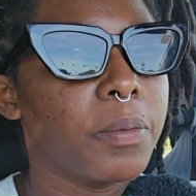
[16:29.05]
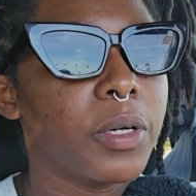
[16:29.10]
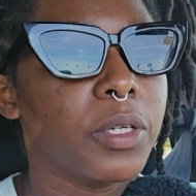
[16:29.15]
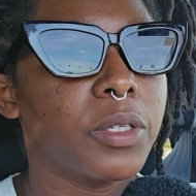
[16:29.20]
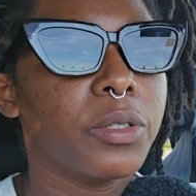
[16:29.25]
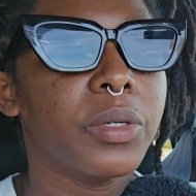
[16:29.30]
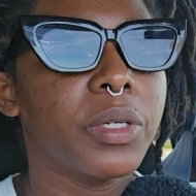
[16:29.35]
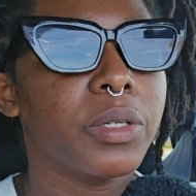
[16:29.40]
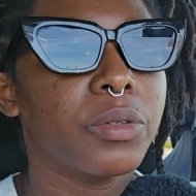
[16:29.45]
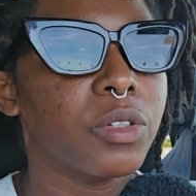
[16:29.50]
were
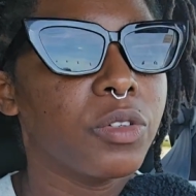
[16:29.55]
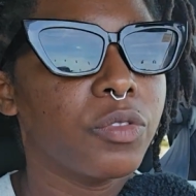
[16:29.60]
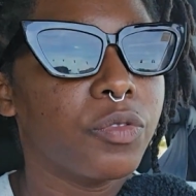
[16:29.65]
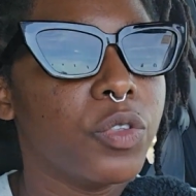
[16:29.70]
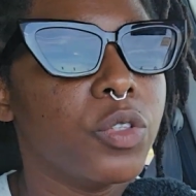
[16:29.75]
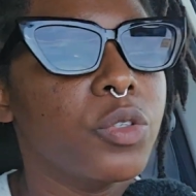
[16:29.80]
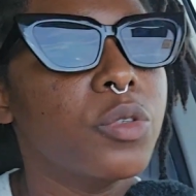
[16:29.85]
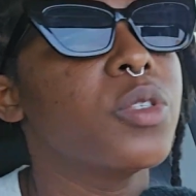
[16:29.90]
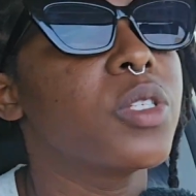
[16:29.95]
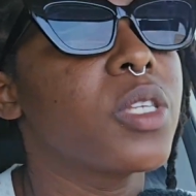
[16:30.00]
doing
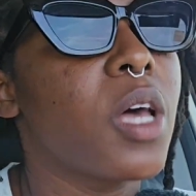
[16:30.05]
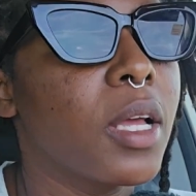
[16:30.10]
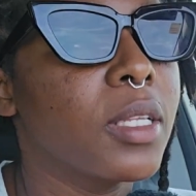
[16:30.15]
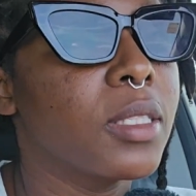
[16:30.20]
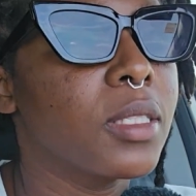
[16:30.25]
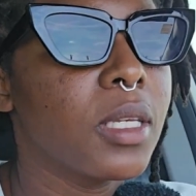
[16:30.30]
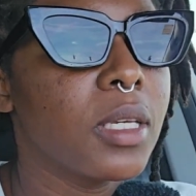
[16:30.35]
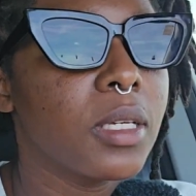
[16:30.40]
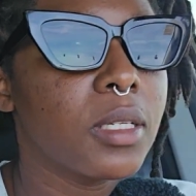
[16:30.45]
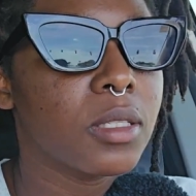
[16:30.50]
reviews
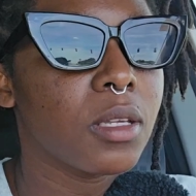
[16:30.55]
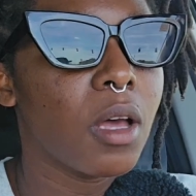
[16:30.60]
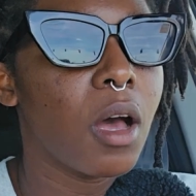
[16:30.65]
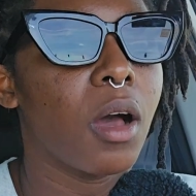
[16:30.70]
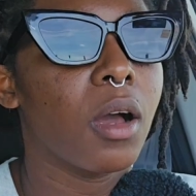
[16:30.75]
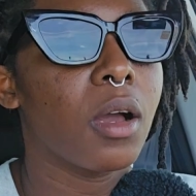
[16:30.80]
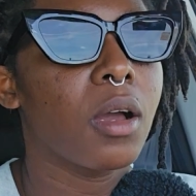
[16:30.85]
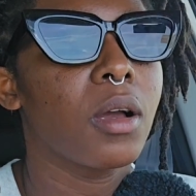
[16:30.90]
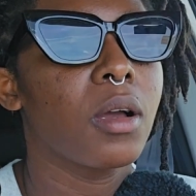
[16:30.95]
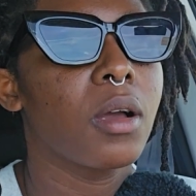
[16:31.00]
on
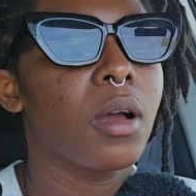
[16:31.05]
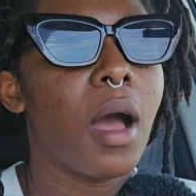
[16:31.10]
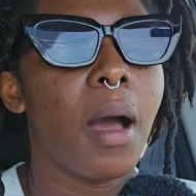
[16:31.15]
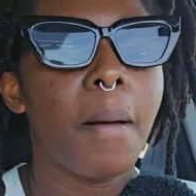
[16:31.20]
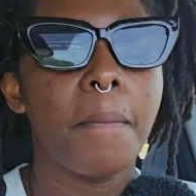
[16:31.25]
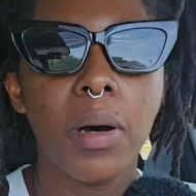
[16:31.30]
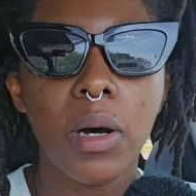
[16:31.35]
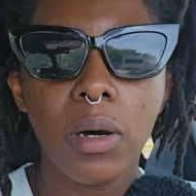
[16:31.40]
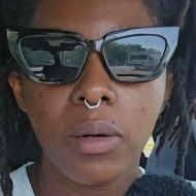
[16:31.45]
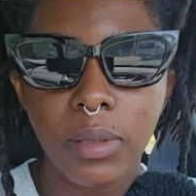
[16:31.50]
TikTok
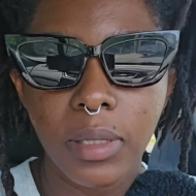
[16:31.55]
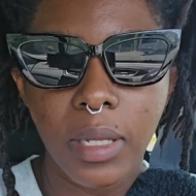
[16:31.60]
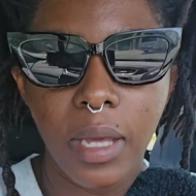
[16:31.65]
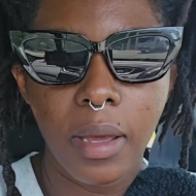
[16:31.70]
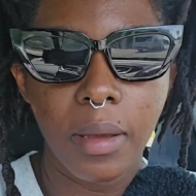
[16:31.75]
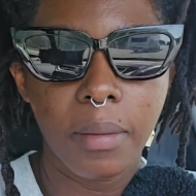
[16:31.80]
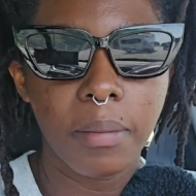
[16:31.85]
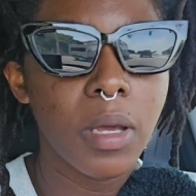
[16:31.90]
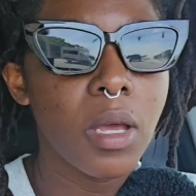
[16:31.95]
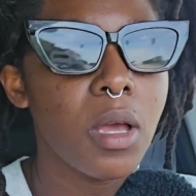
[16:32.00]
about
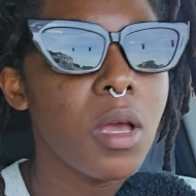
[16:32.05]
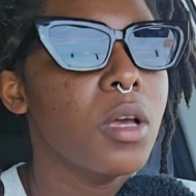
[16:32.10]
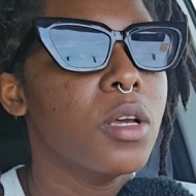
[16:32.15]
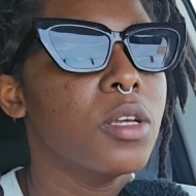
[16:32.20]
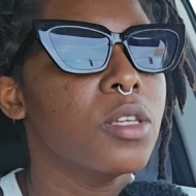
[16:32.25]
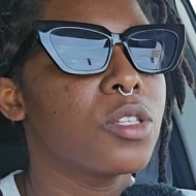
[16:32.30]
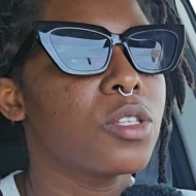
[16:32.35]
them.